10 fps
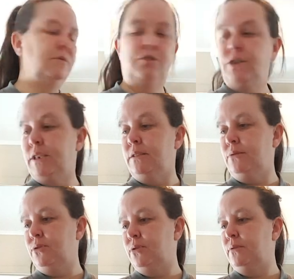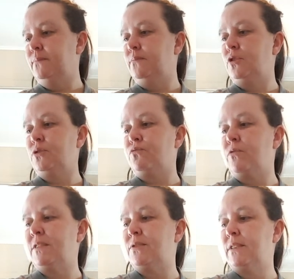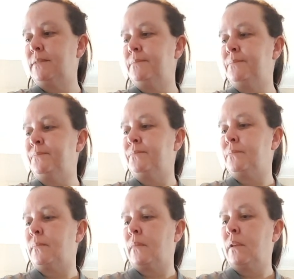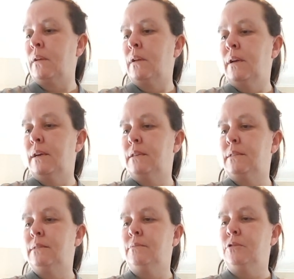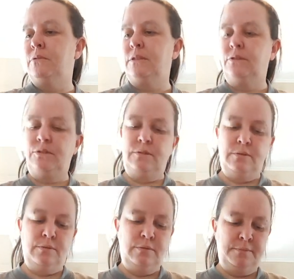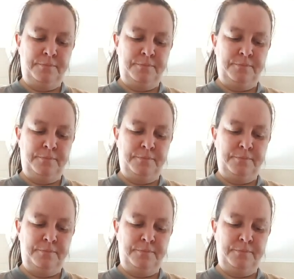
chicken is just resting. I'm going to